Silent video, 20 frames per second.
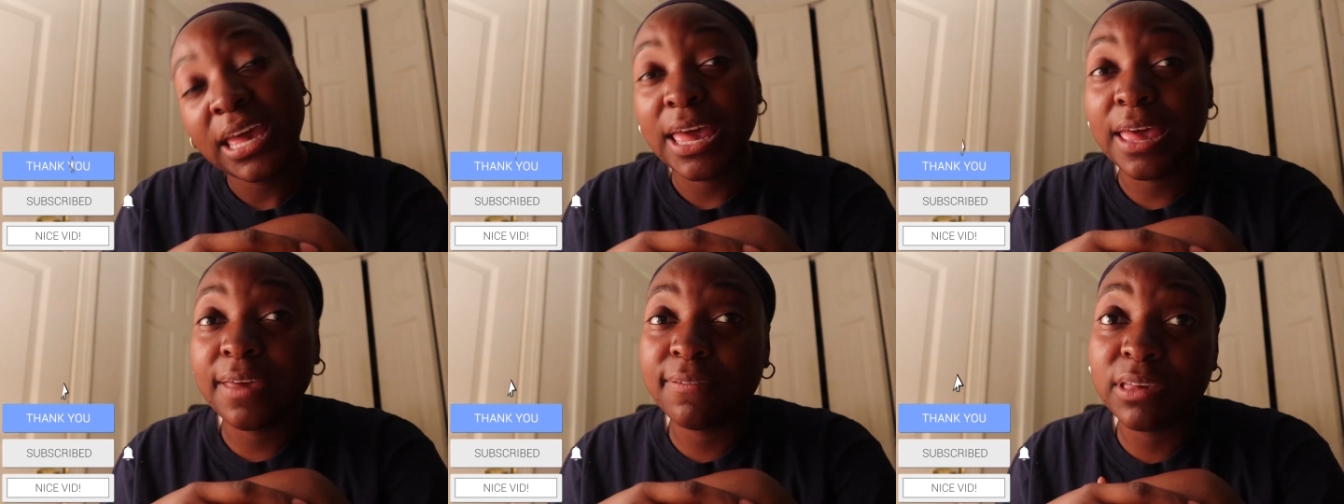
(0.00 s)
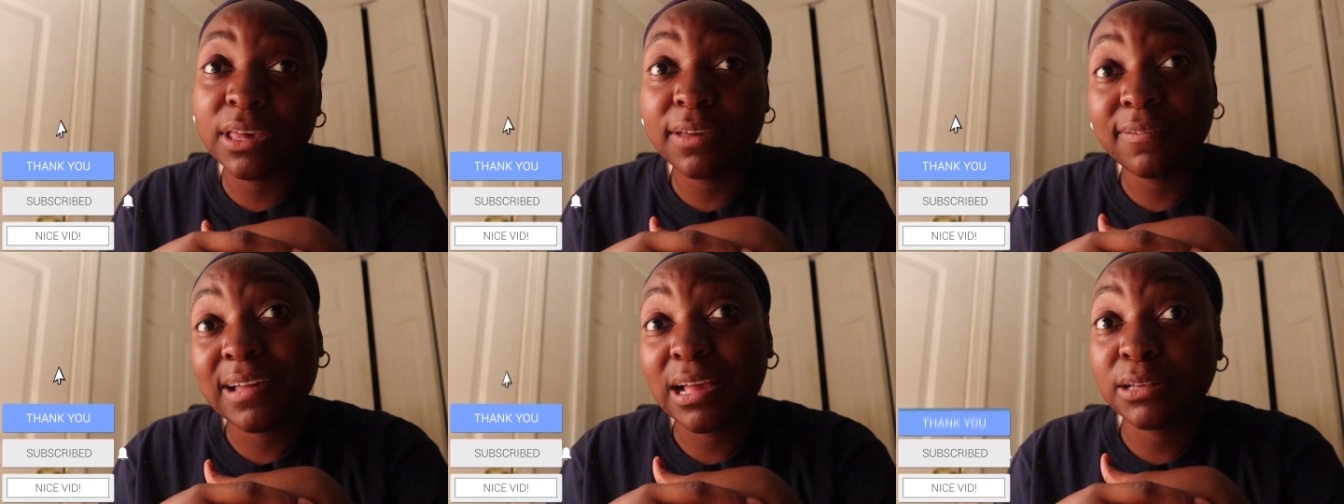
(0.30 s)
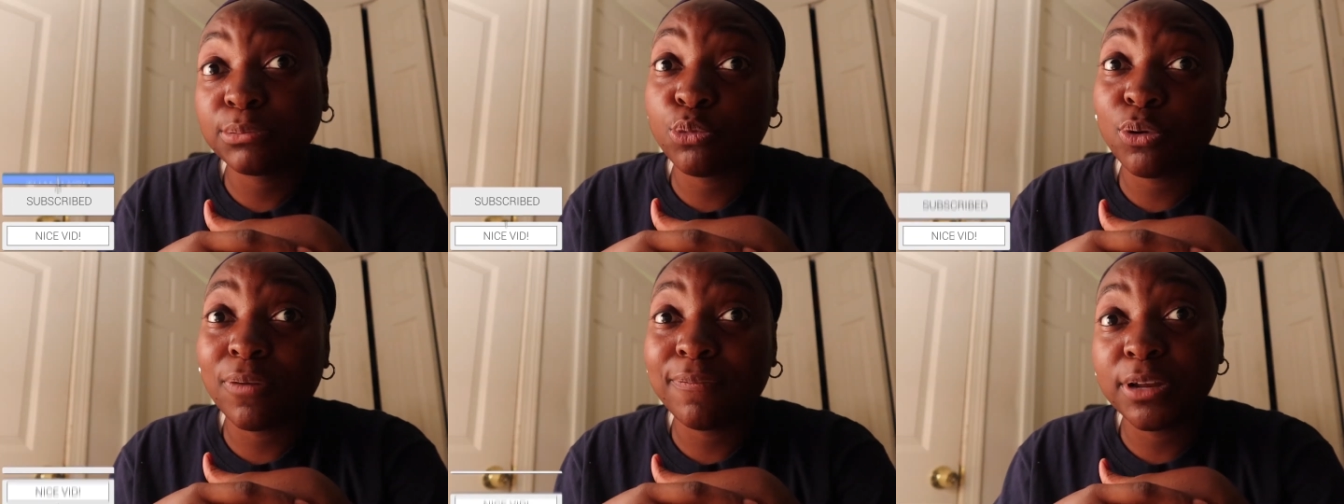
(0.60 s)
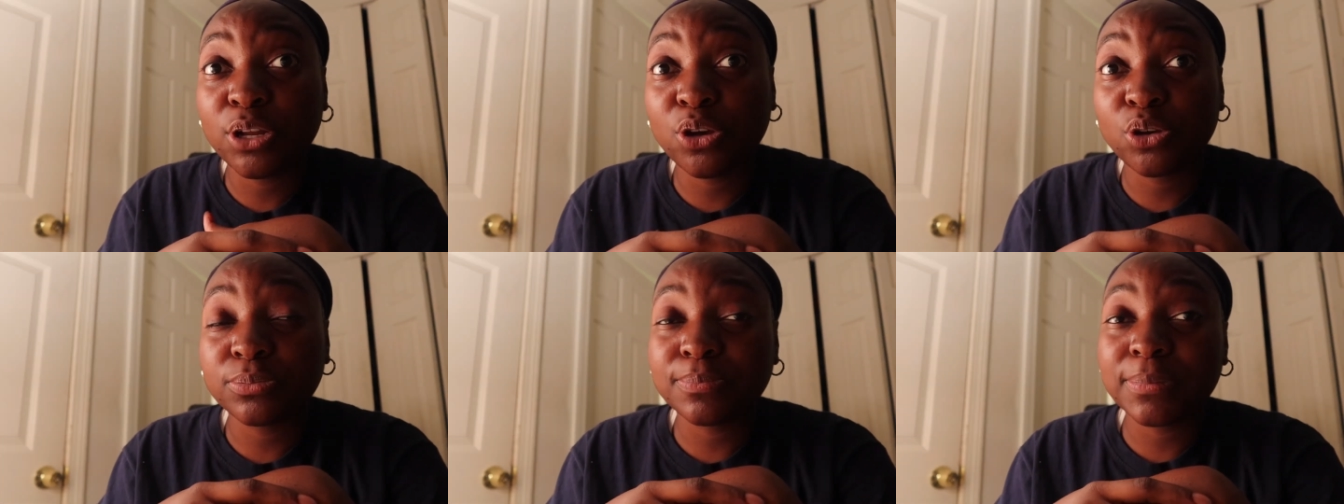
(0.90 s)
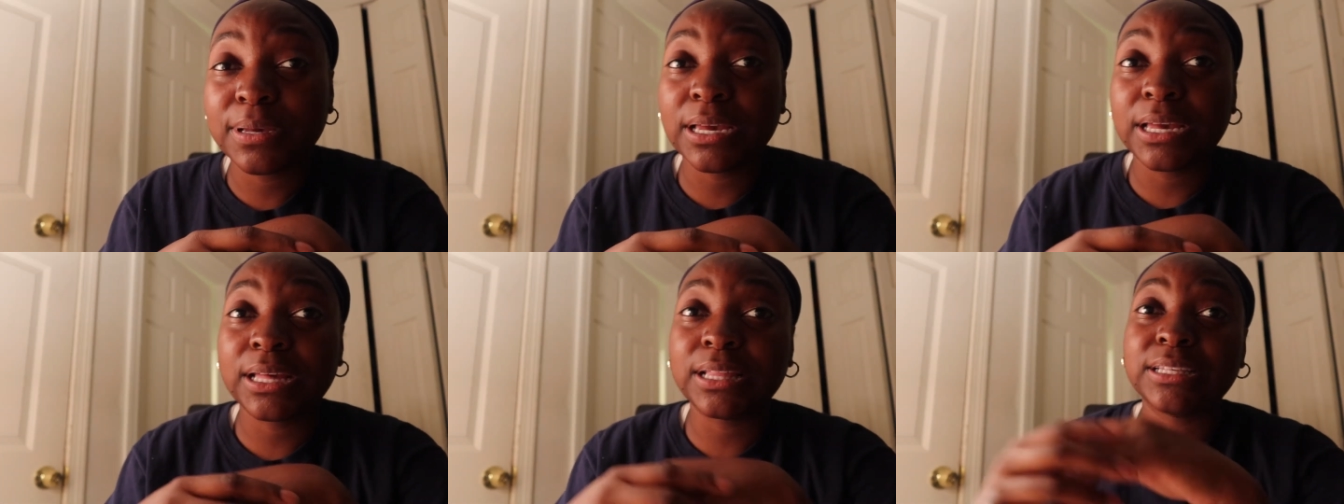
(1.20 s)
And give you guys more videos,
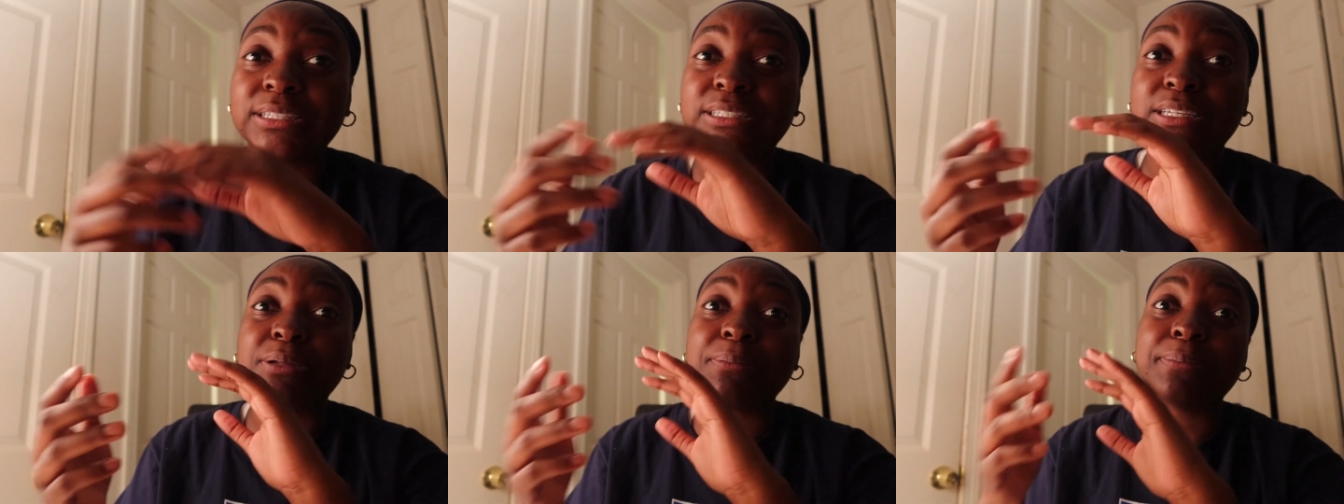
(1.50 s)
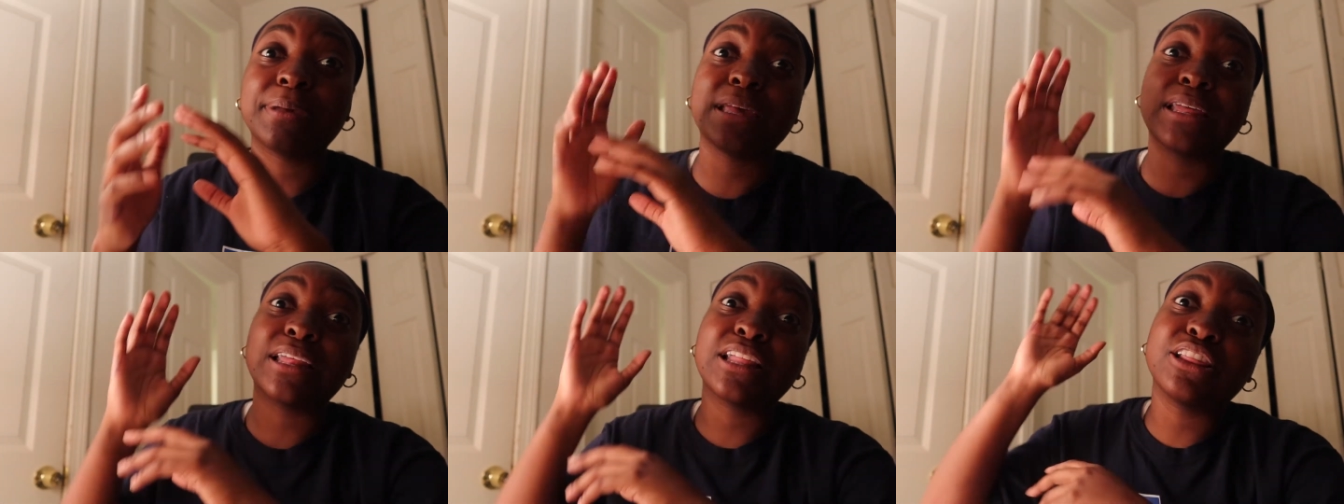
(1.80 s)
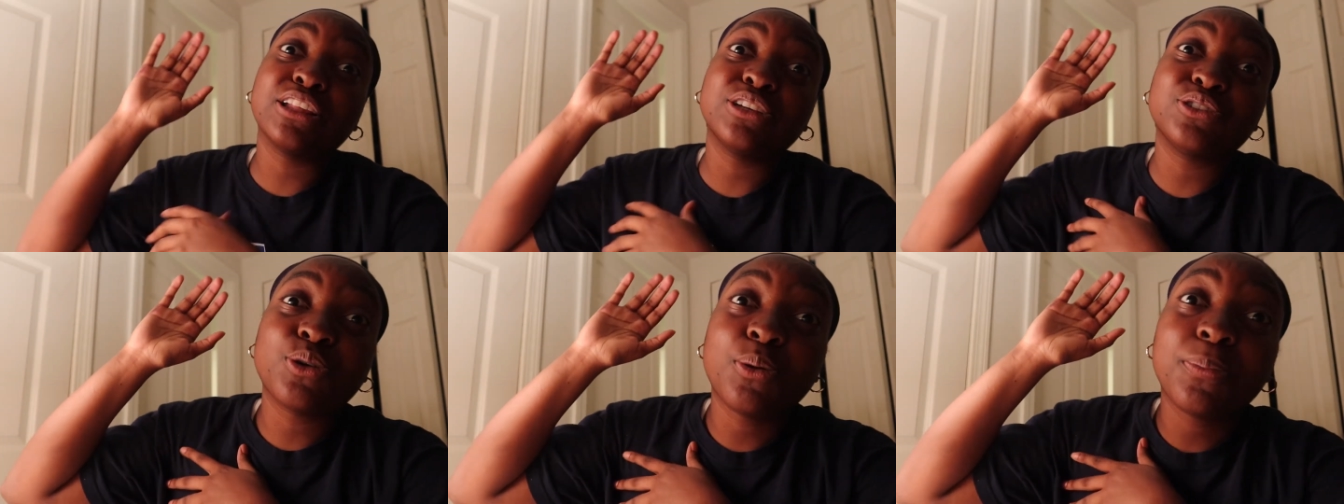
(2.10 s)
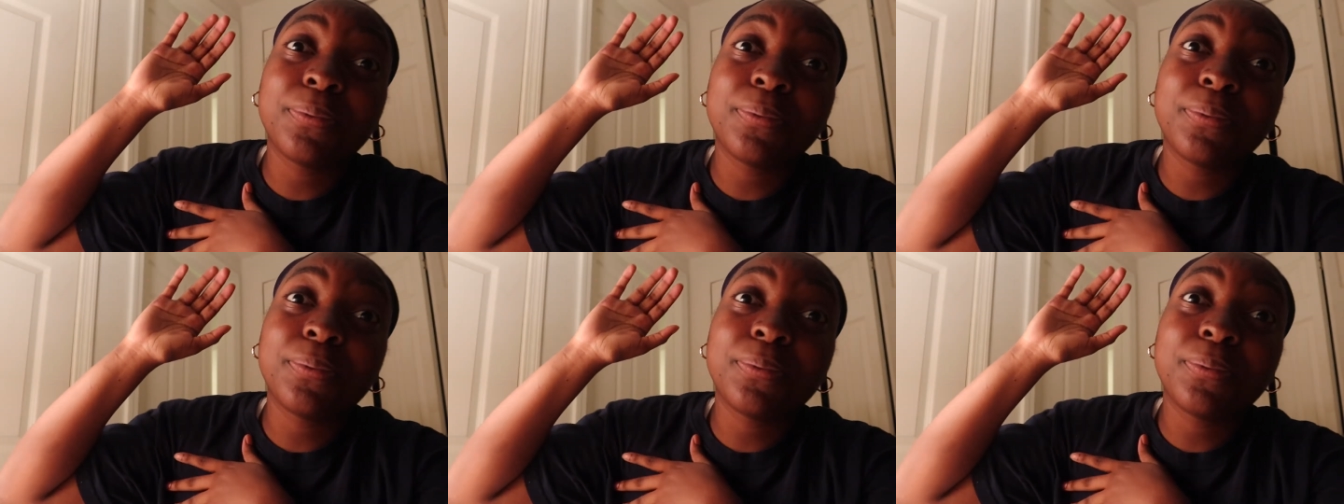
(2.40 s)
man. Let's get it, man. Let's go